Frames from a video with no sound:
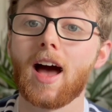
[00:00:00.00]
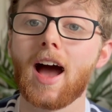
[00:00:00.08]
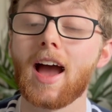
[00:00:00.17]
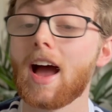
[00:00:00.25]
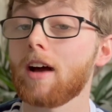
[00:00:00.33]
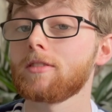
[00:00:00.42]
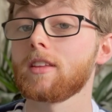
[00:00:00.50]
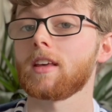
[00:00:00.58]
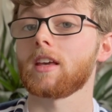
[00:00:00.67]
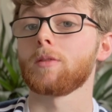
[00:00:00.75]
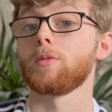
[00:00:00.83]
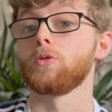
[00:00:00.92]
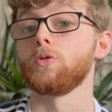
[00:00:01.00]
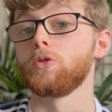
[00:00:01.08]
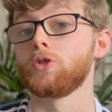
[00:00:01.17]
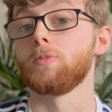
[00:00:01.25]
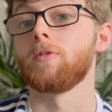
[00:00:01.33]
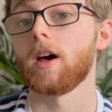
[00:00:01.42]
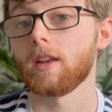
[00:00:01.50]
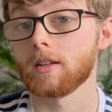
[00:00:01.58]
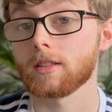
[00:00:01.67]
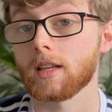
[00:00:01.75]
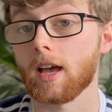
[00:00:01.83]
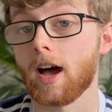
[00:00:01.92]
I have to think about YouTube
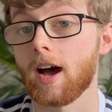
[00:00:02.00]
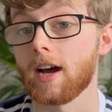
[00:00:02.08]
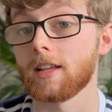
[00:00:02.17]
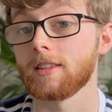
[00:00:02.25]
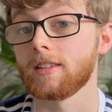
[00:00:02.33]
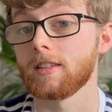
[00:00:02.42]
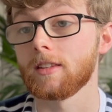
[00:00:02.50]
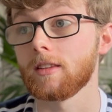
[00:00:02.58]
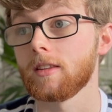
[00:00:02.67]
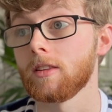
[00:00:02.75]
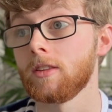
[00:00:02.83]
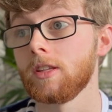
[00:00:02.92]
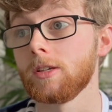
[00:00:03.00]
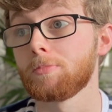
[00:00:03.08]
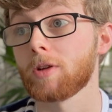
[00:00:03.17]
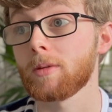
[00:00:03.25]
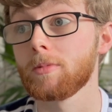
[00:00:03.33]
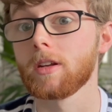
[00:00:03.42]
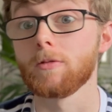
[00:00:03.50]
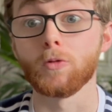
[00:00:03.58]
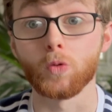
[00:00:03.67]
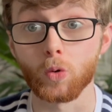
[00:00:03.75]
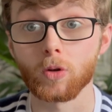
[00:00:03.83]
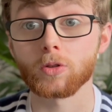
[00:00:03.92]
Fitness, and the primary
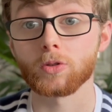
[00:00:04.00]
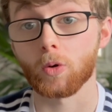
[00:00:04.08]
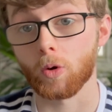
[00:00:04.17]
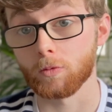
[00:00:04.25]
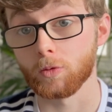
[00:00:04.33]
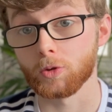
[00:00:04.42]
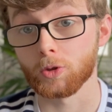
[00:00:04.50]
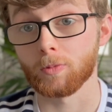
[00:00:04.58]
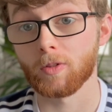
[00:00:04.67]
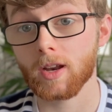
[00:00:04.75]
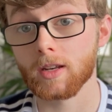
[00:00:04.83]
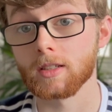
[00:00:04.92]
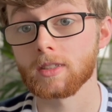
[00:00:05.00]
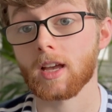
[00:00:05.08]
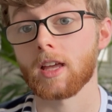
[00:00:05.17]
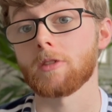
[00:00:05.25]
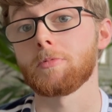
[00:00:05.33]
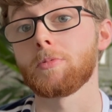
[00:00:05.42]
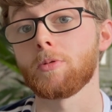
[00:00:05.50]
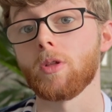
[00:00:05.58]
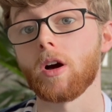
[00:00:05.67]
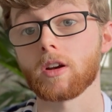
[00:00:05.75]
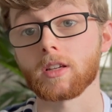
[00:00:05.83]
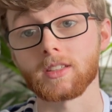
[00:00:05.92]
viewers of YouTube Fitness and the people that
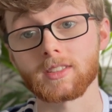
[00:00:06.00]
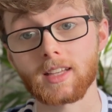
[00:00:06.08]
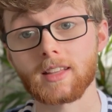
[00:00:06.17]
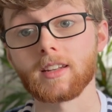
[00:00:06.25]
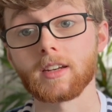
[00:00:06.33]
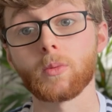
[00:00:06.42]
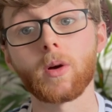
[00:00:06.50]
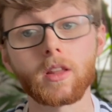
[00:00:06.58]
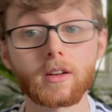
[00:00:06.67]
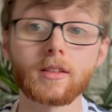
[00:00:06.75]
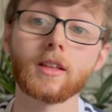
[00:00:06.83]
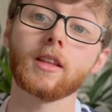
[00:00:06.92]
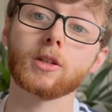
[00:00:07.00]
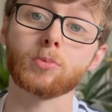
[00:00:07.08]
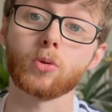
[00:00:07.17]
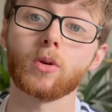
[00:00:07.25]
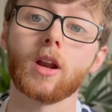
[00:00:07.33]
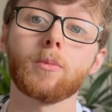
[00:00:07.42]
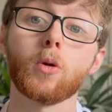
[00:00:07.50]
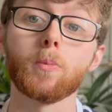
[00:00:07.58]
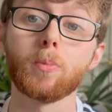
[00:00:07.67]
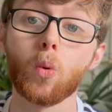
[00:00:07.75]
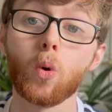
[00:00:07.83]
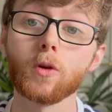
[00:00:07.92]
are considering whether to take this program on
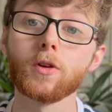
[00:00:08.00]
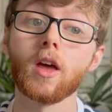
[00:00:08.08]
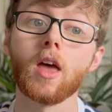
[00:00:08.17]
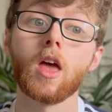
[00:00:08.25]
board